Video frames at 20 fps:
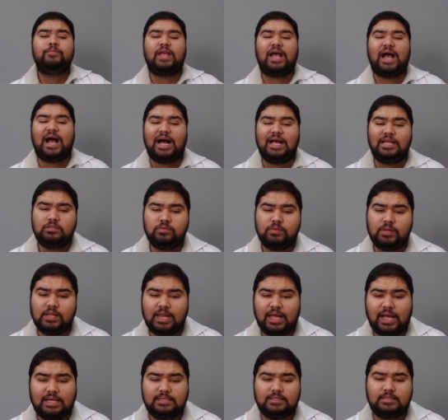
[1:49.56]
as
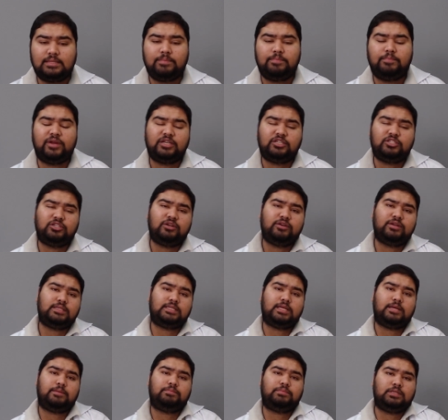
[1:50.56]
well as the pressure
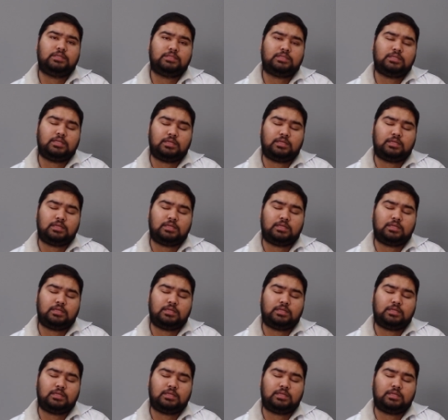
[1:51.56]
receptors